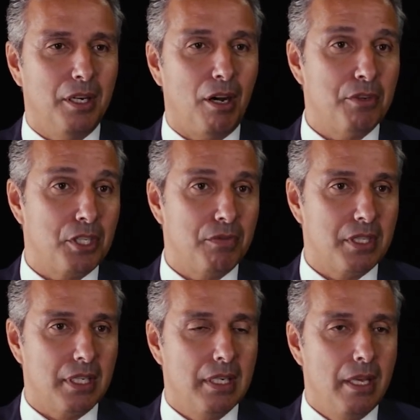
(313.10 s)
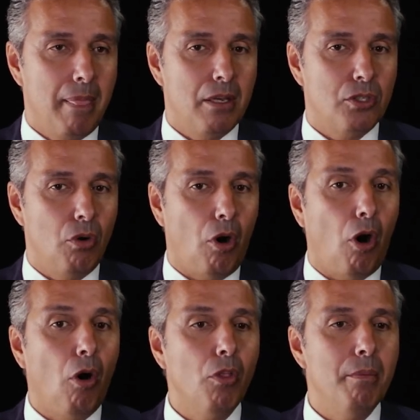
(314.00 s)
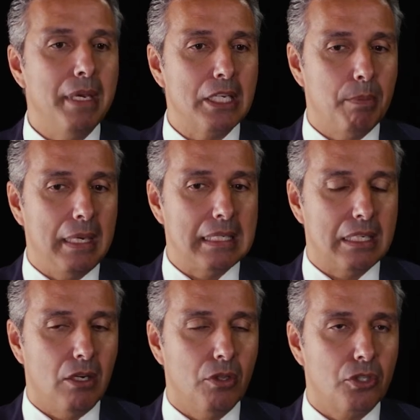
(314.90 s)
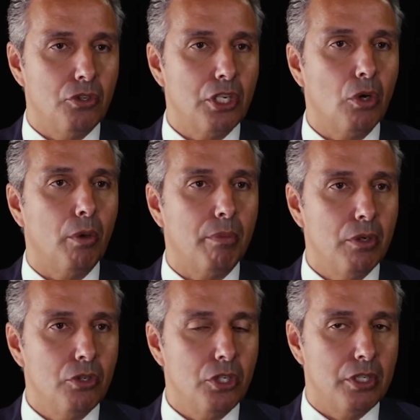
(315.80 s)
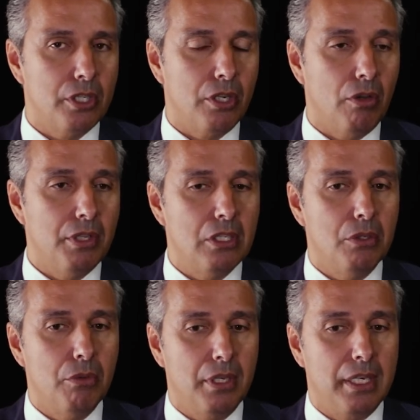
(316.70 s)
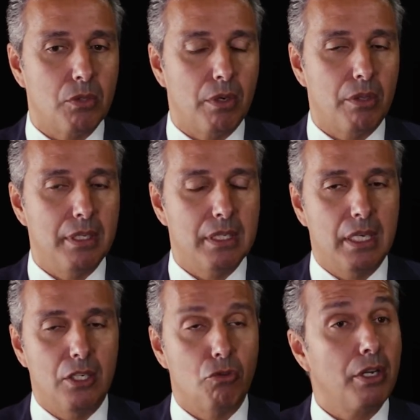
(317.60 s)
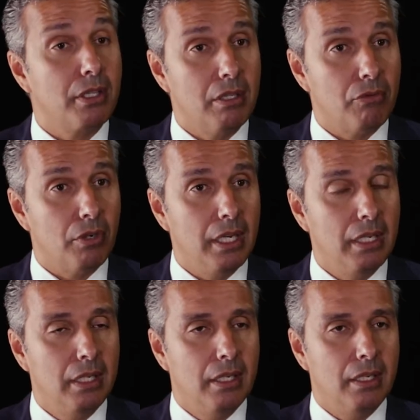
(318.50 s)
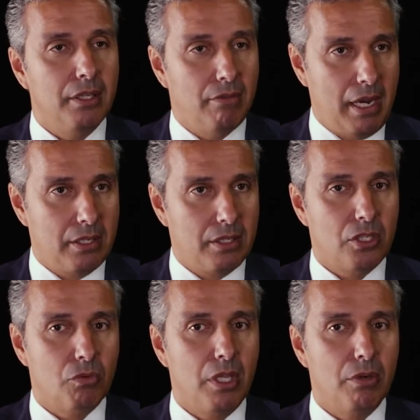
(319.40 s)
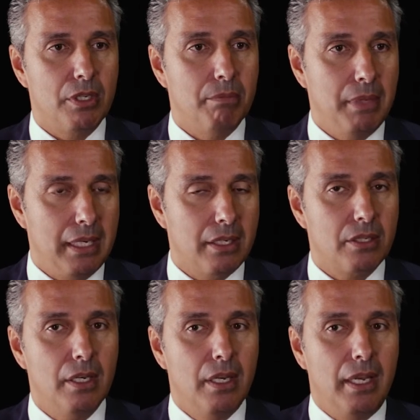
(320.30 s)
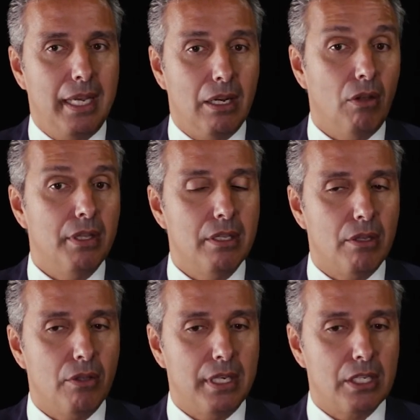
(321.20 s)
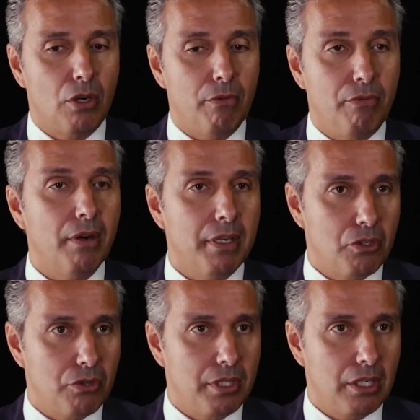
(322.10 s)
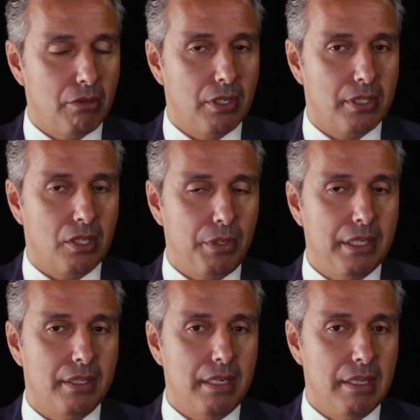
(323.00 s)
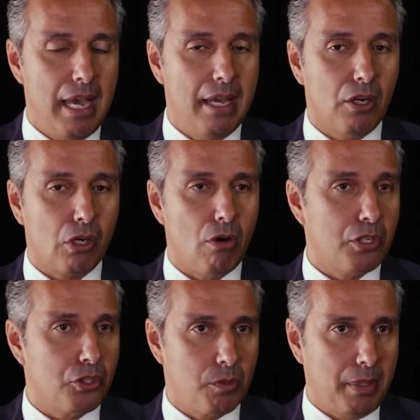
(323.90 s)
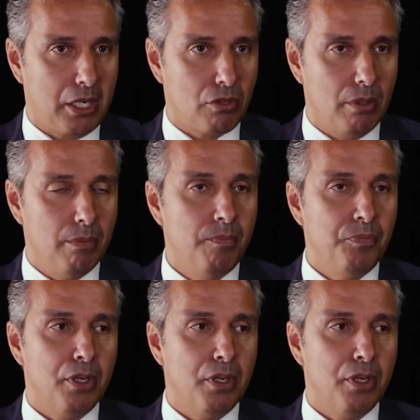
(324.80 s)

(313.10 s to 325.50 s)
office visit. So all the MIG space and all the surgical approaches and all these new things, whether it's drug delivery devices, whether it's MIGs, and all these other things are very interesting to us. And we see that across the spectrum